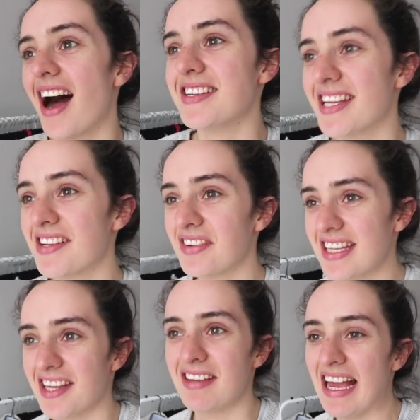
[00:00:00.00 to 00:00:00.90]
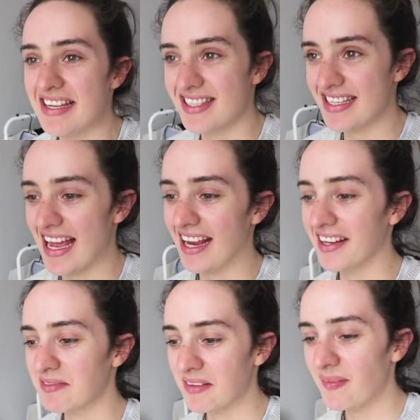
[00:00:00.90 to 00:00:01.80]
I did a video yesterday, and
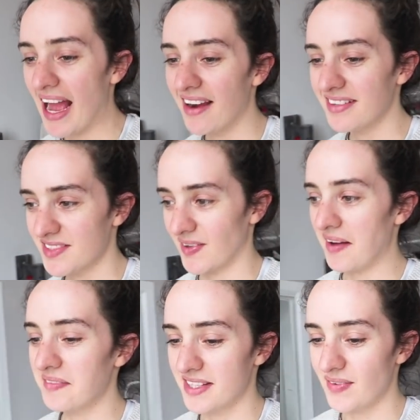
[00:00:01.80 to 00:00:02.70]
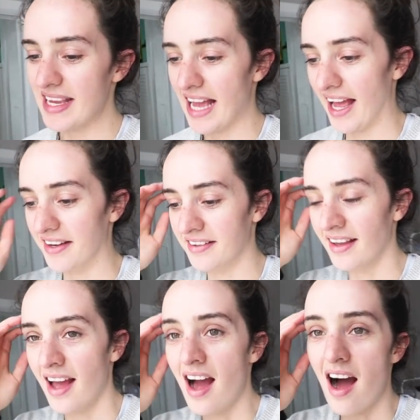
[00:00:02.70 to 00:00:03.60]
because my parents were up this weekend,
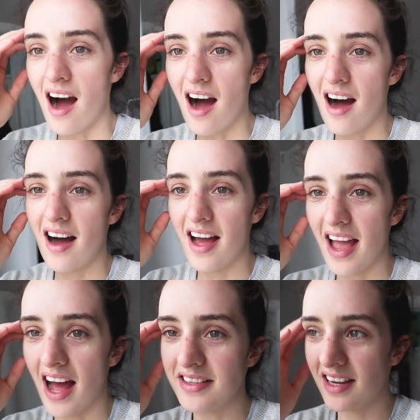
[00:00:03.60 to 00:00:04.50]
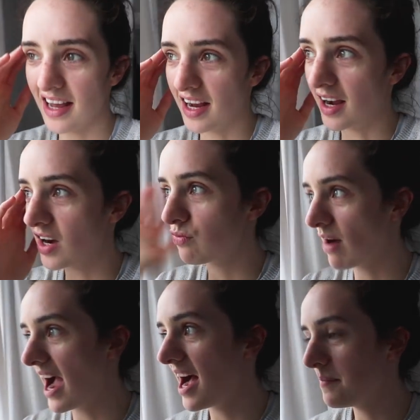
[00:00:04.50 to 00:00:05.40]
I had to like
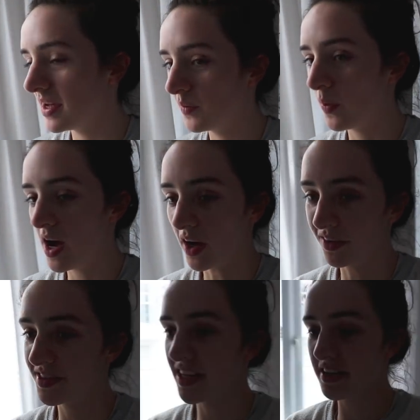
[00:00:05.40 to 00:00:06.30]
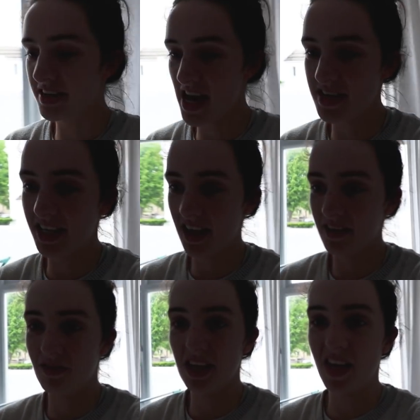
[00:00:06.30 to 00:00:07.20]
cram and work on Sunday to get
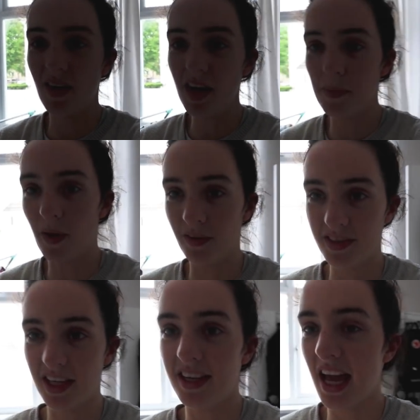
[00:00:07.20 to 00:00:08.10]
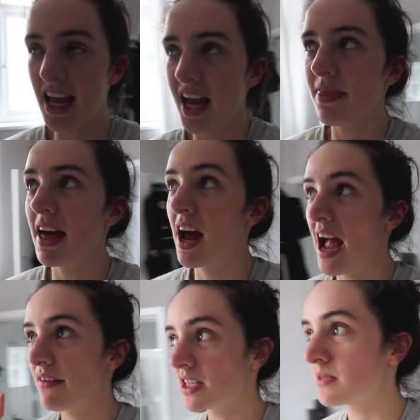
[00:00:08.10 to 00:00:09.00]
the video up on Sunday, and then I
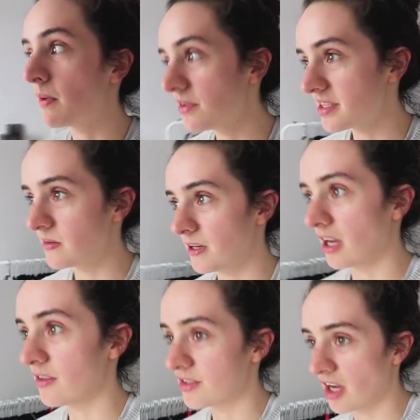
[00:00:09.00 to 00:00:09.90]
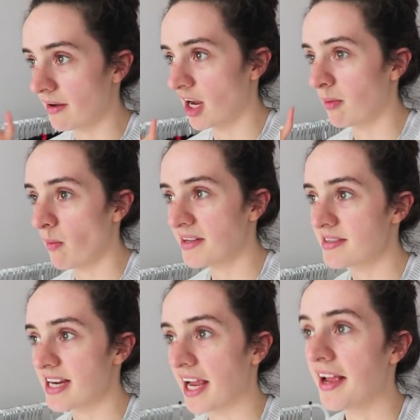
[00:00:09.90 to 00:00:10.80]
have a sponsored video that's going up on
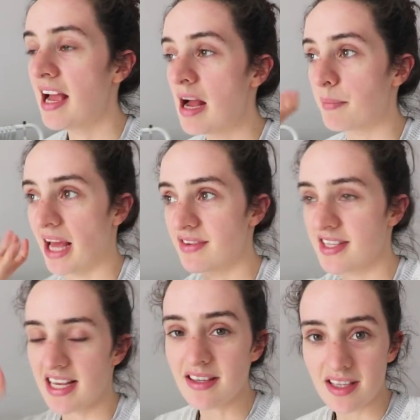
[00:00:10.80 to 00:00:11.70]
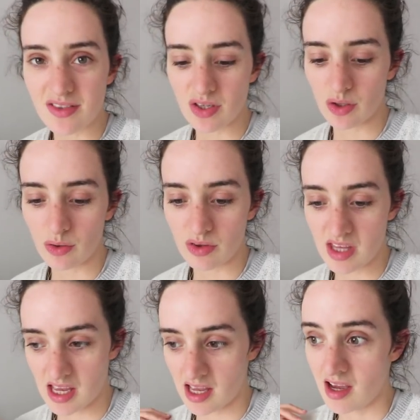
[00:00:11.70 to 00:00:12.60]
Wednesday, but I have to send it to
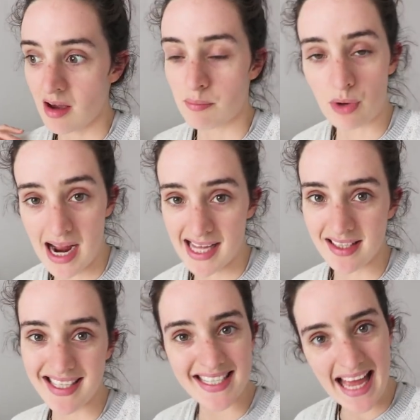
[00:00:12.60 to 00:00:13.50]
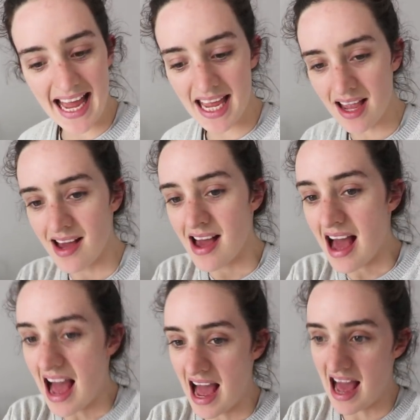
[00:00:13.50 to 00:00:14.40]
the brand today,
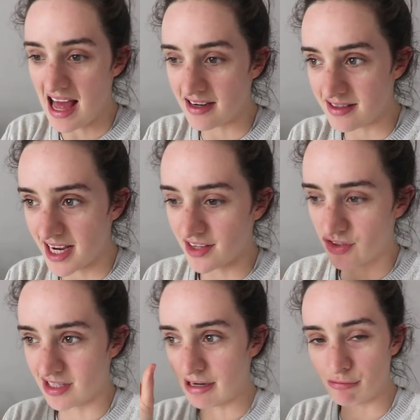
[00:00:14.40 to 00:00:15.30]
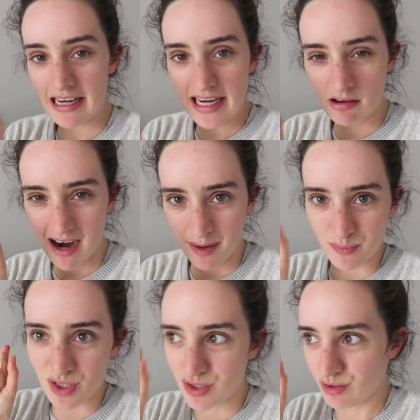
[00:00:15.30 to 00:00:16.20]
and it's just like really
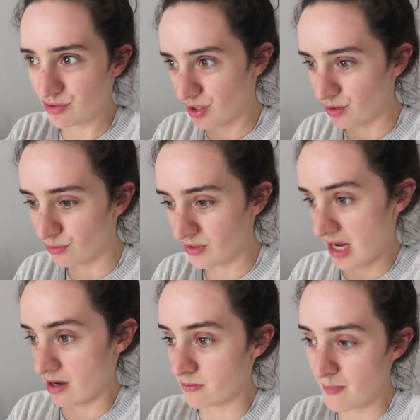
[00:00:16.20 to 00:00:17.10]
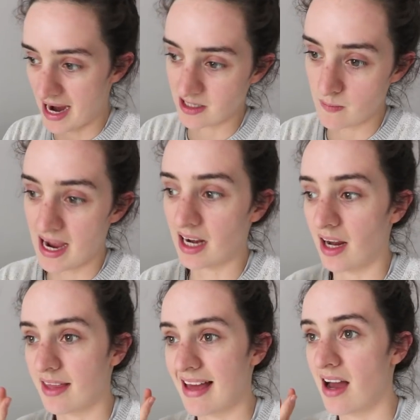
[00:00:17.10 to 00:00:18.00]
cramped to do two videos back to back
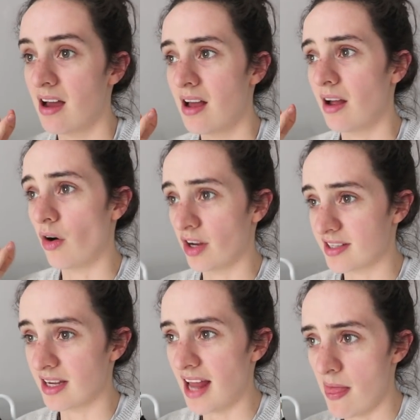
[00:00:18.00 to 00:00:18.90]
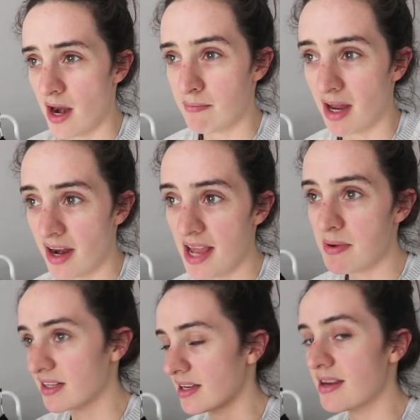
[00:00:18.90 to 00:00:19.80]
like that on a Sunday and then a Monday,
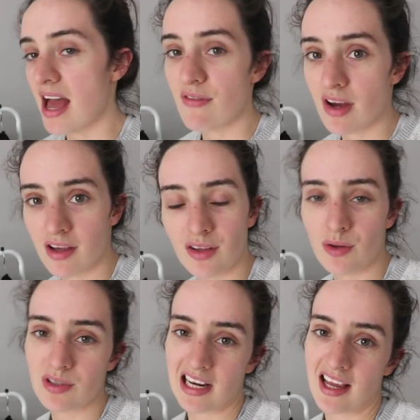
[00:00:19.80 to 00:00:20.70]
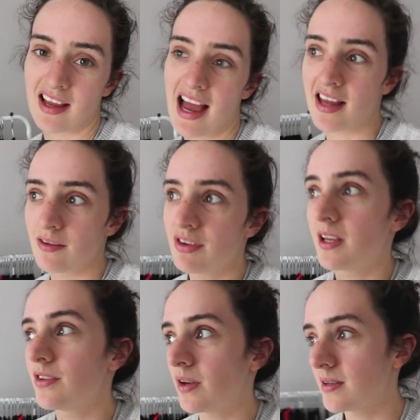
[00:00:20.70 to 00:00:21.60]
because I never usually edit
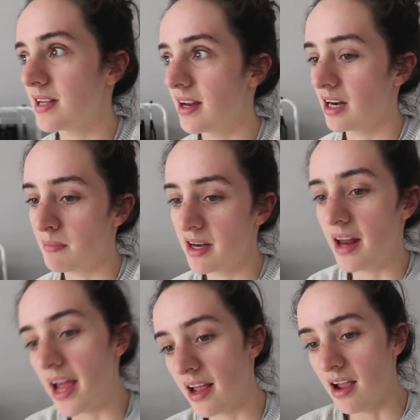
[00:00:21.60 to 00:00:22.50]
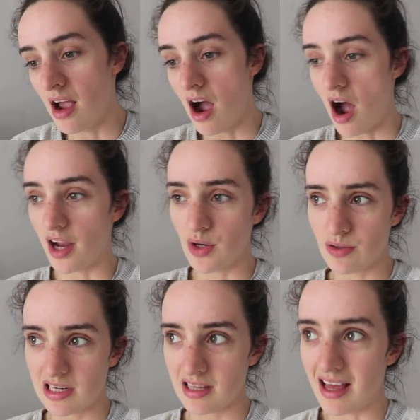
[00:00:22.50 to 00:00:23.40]
videos on a Sunday and a Monday.
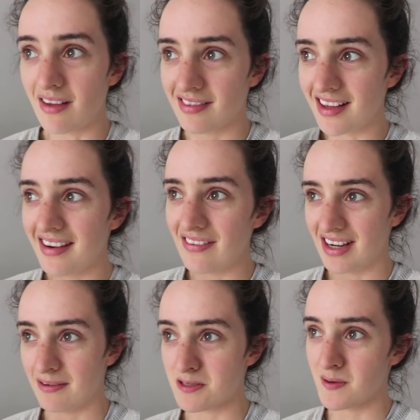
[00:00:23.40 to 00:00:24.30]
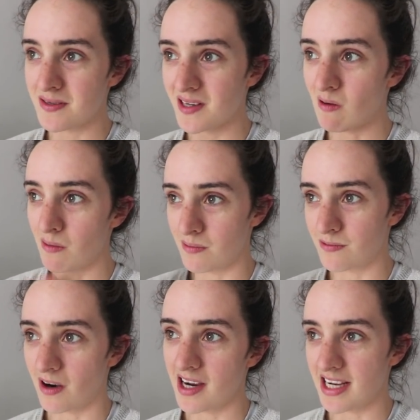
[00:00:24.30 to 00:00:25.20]
That Sunday video was supposed to go off on
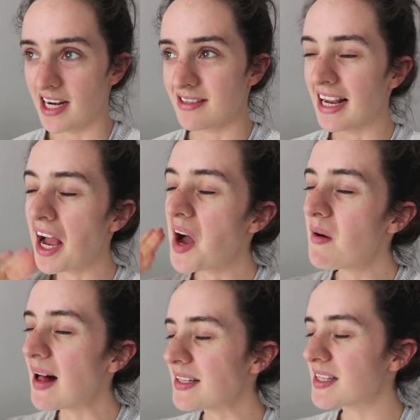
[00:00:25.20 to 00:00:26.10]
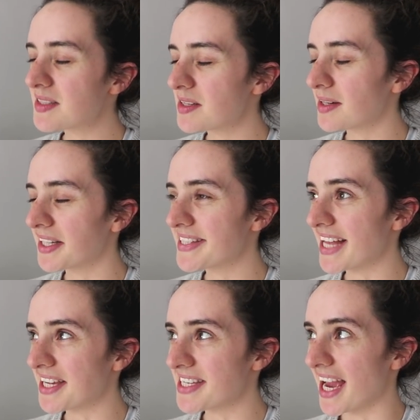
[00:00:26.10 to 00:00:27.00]
Friday and I was like, oh, I'll just do it on
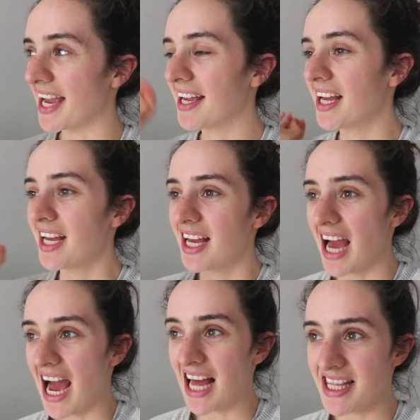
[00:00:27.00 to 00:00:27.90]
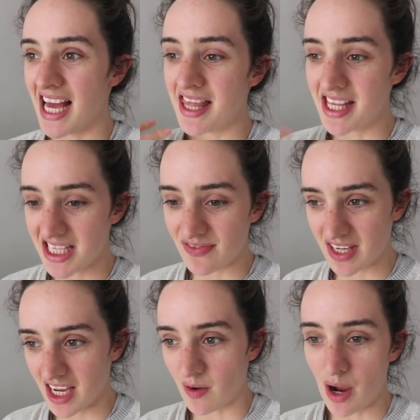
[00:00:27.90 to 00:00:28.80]
Sunday. And then this
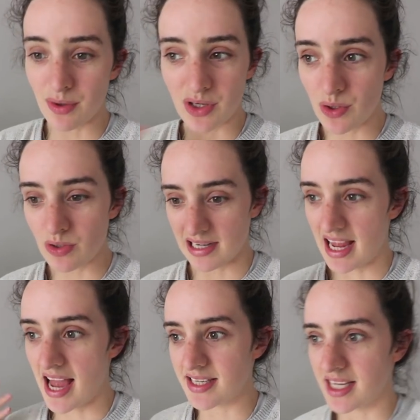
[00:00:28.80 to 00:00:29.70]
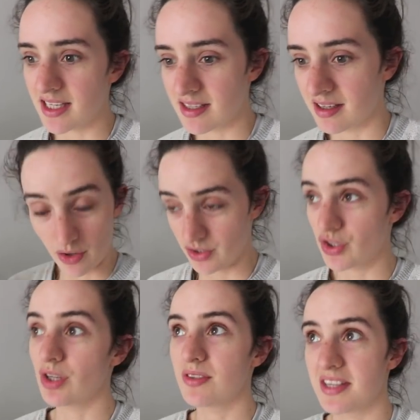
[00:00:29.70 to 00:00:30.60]
video I would usually edit on a
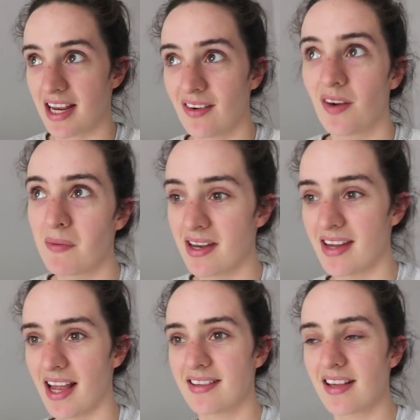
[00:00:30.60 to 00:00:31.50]
Tuesday, not on Monday.